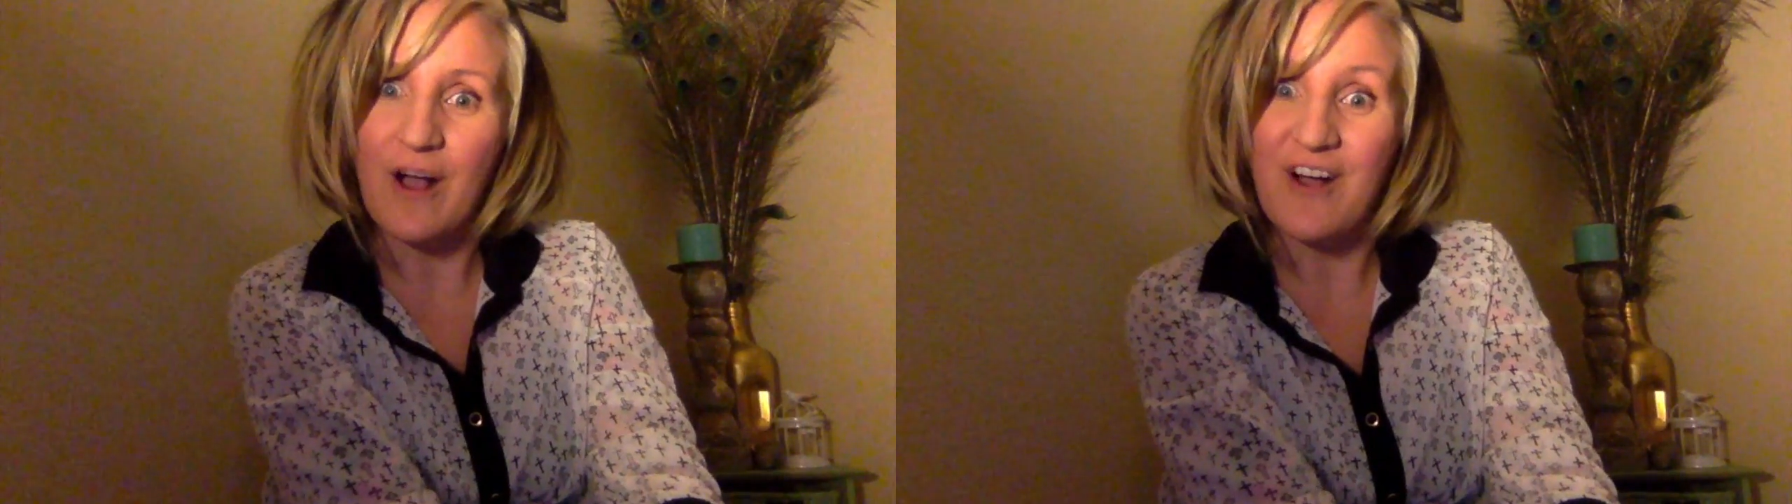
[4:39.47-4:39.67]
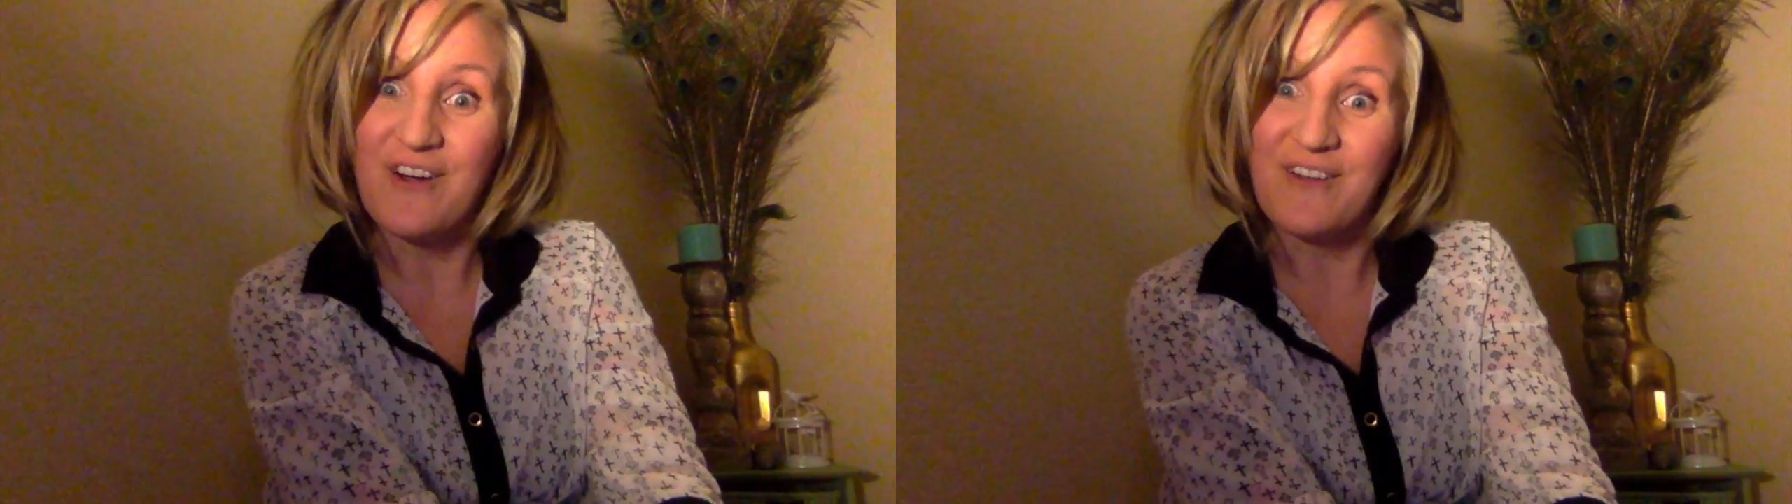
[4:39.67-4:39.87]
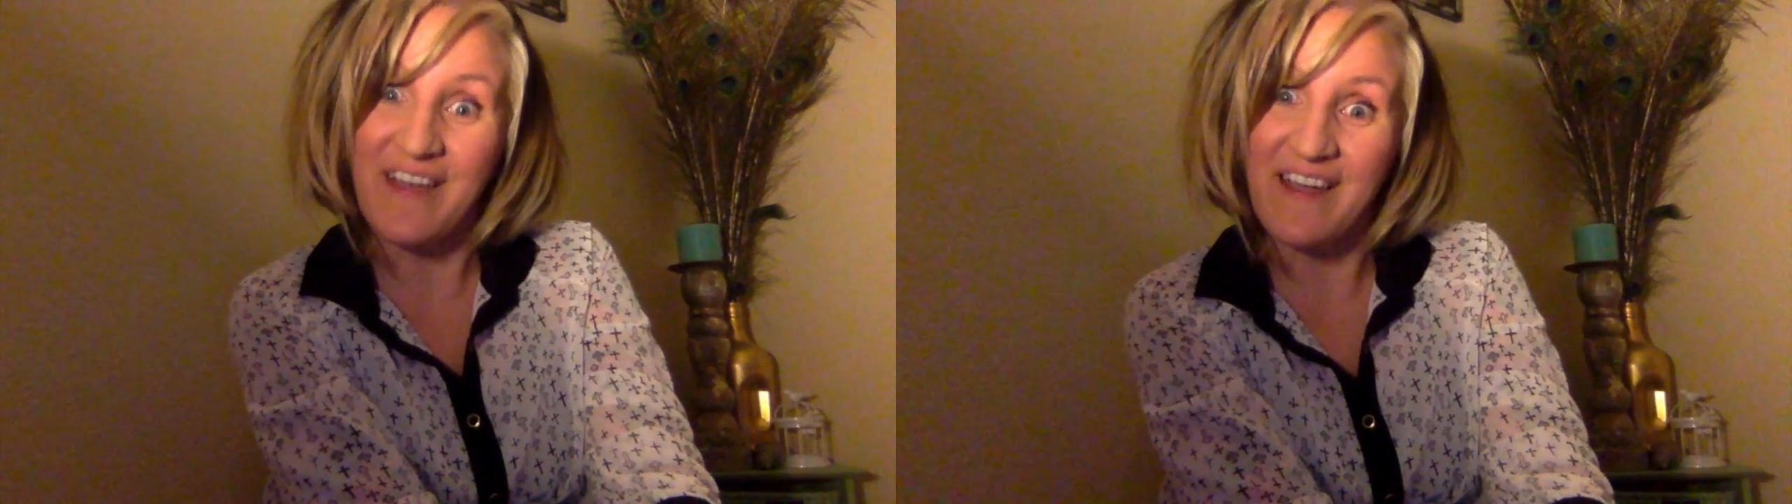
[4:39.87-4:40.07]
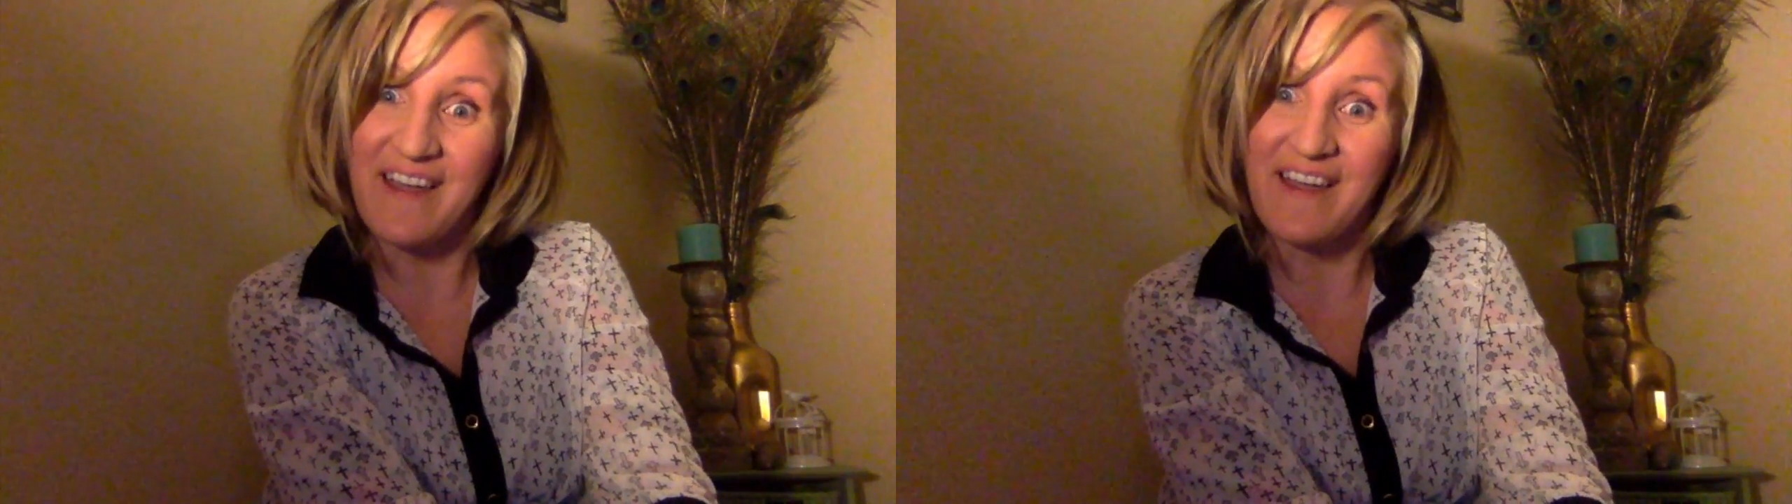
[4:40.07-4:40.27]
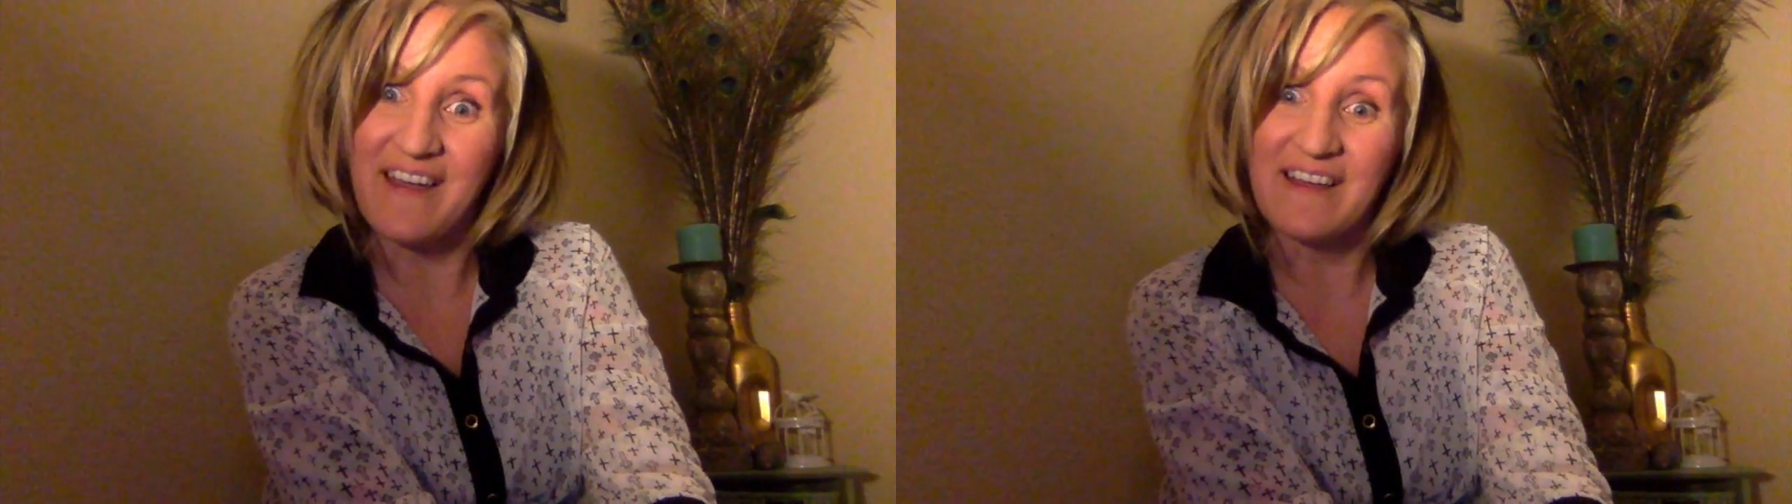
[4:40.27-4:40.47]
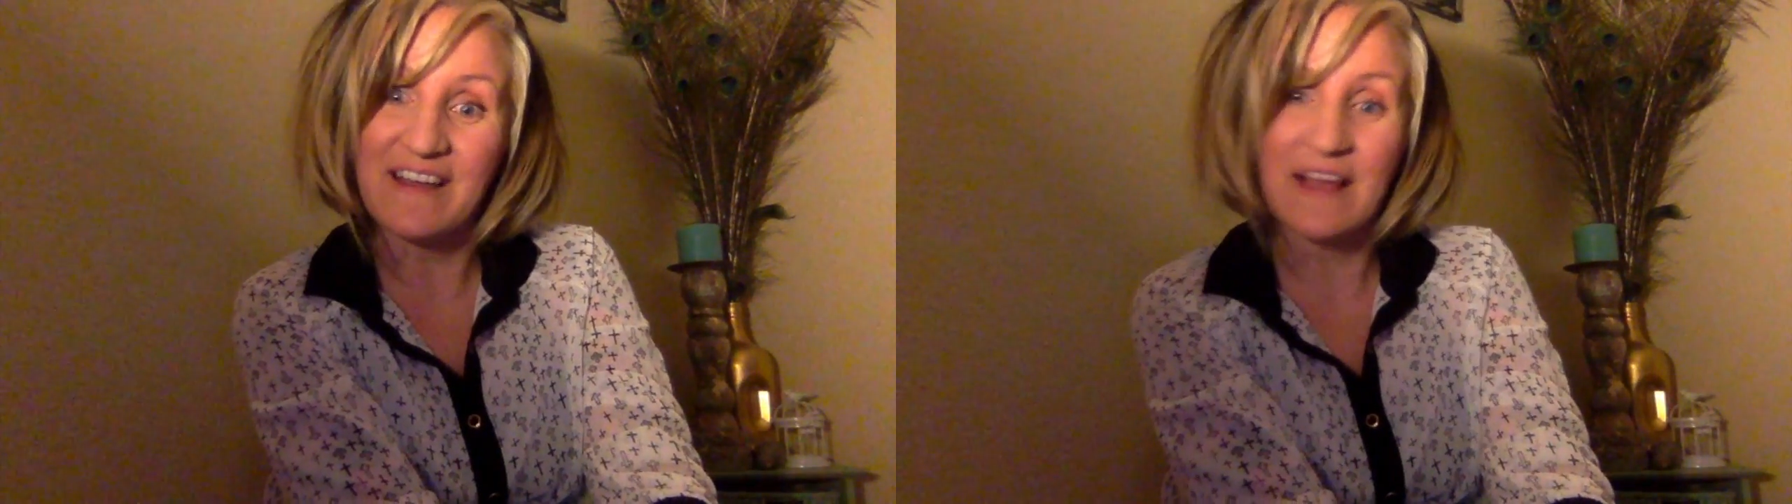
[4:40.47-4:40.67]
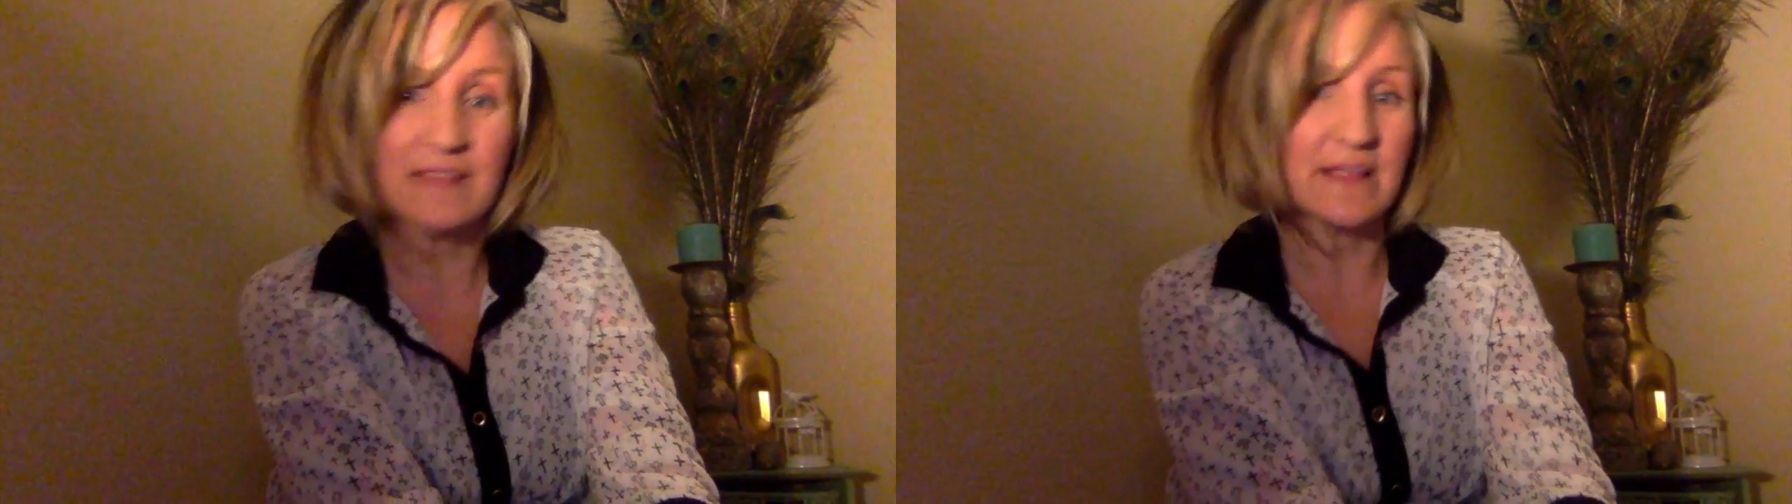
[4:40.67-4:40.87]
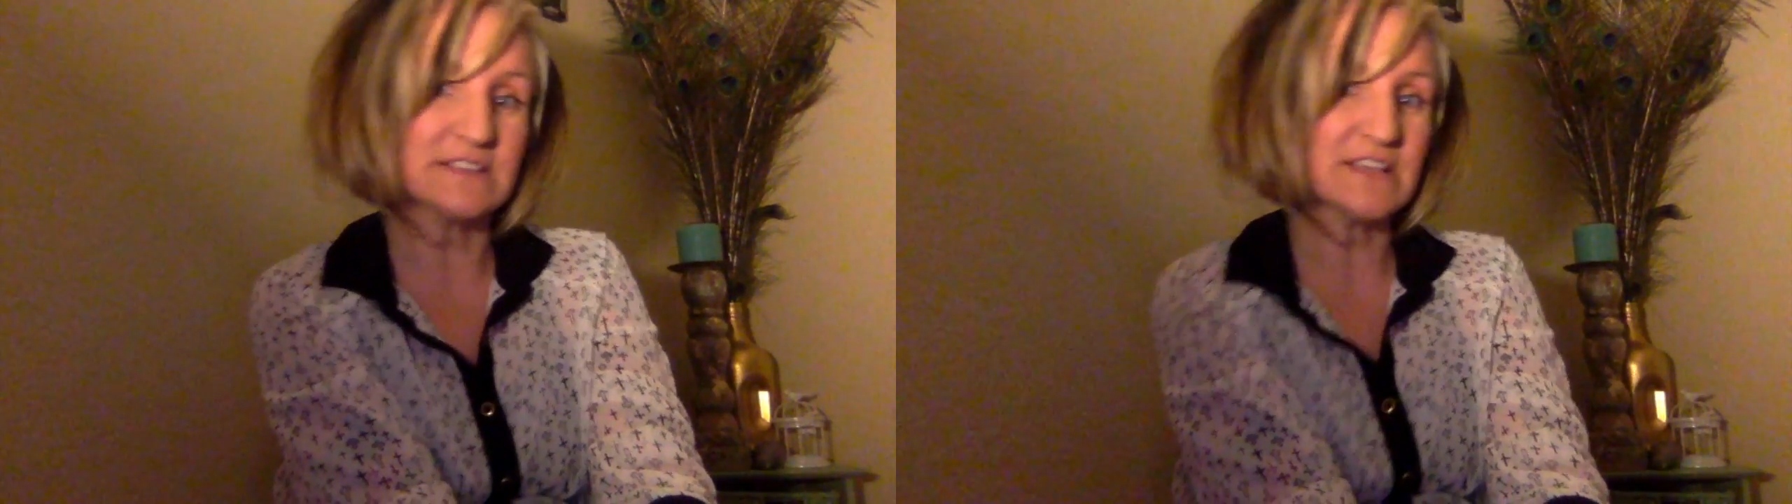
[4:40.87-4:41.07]
Okay, and
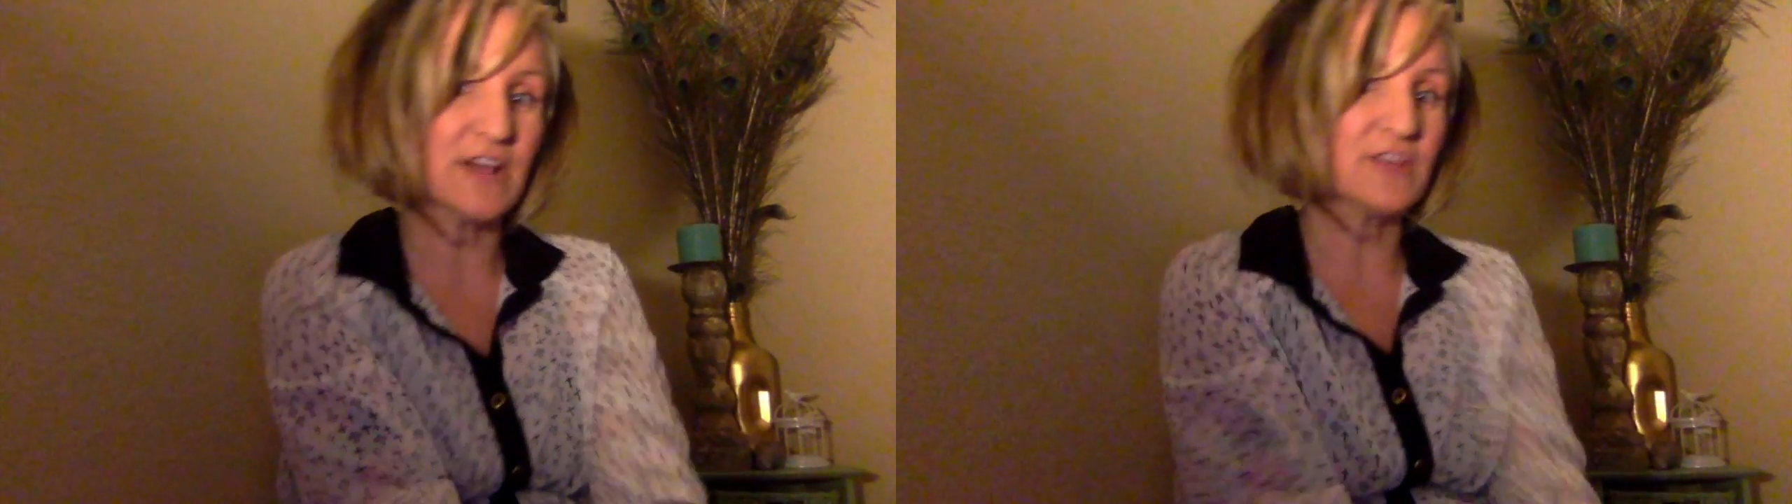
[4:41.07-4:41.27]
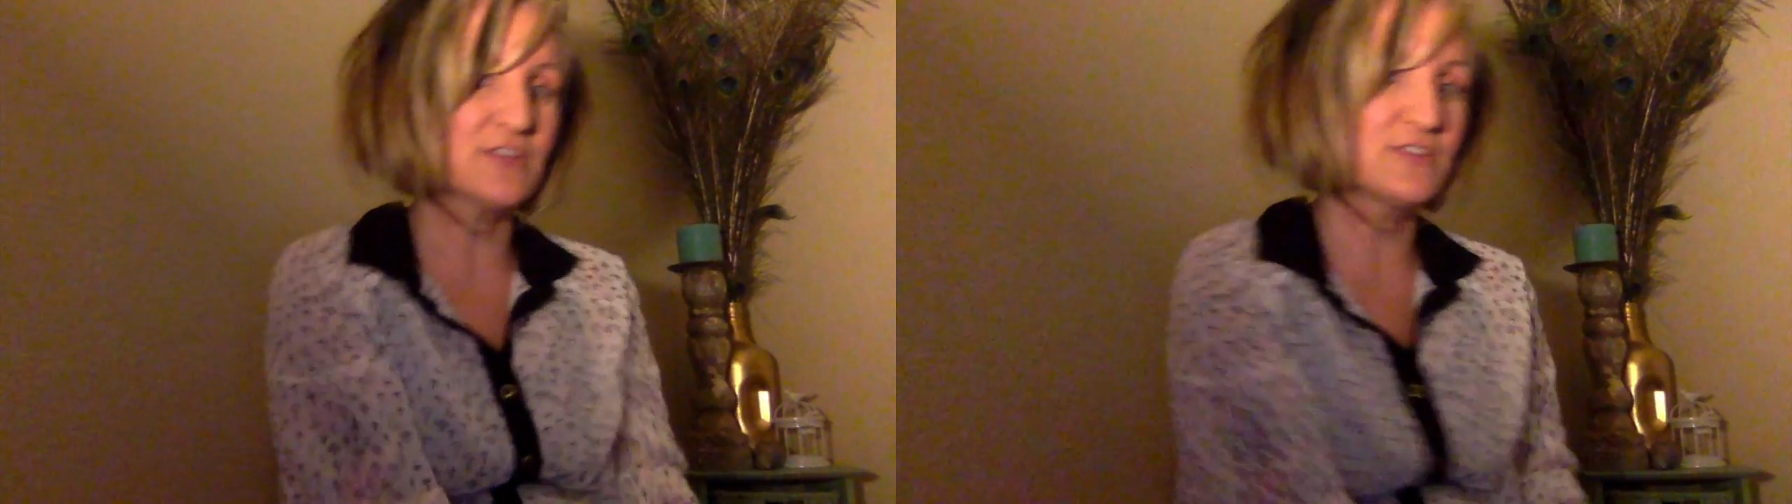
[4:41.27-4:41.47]
that's how you